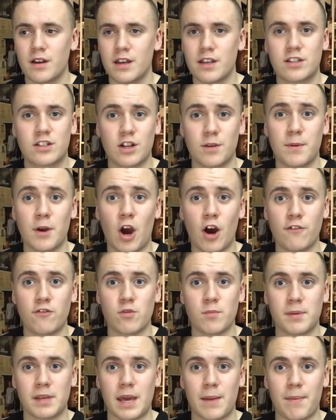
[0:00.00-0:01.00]
is going to be hard for
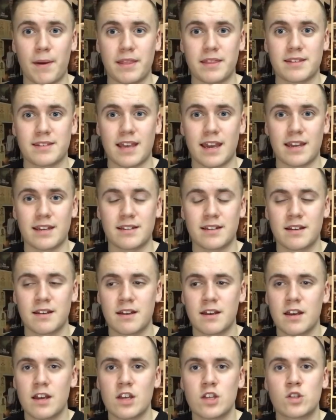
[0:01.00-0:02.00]
him to get back on the side.
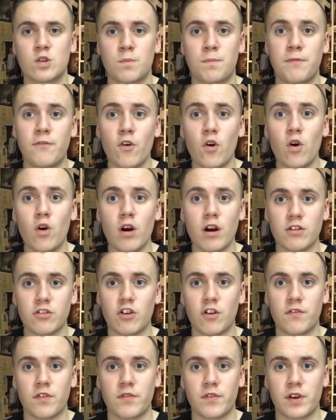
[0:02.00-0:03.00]
So before I
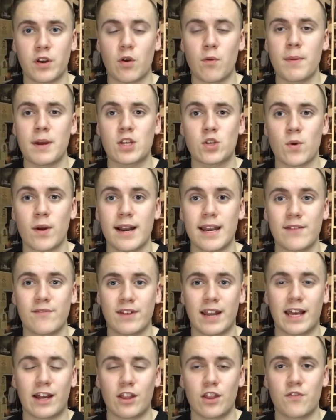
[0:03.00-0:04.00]
start off the video, make sure to leave a
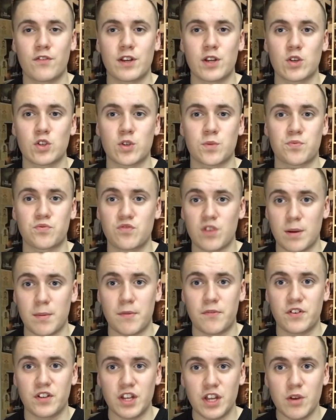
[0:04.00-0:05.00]
like on the video, subscribe
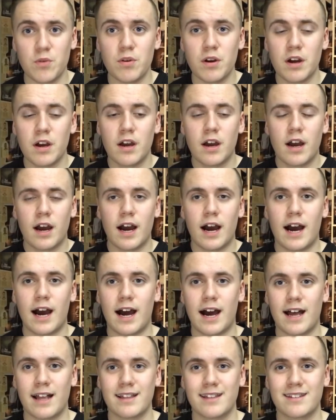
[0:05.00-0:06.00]
if you're new,
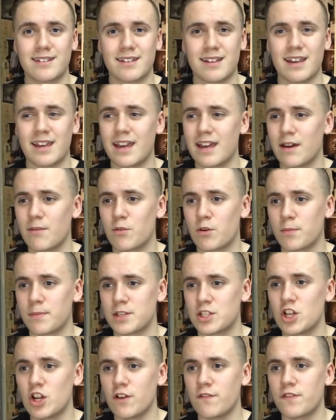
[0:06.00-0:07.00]
and we're going to be
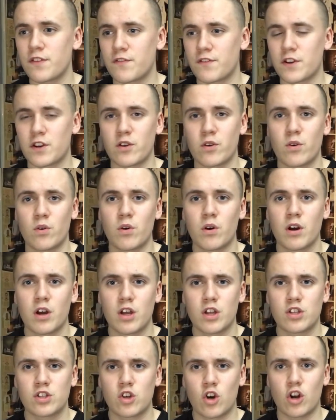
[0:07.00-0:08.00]
starting off the video
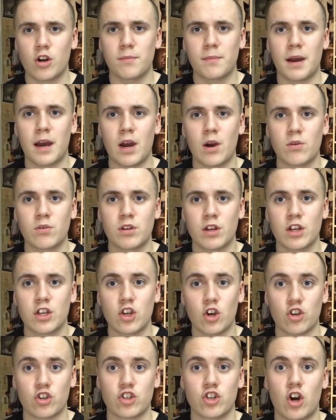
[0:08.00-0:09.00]
talking about
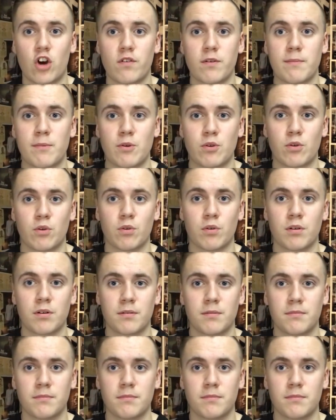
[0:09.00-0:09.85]
Yoshinori Muto.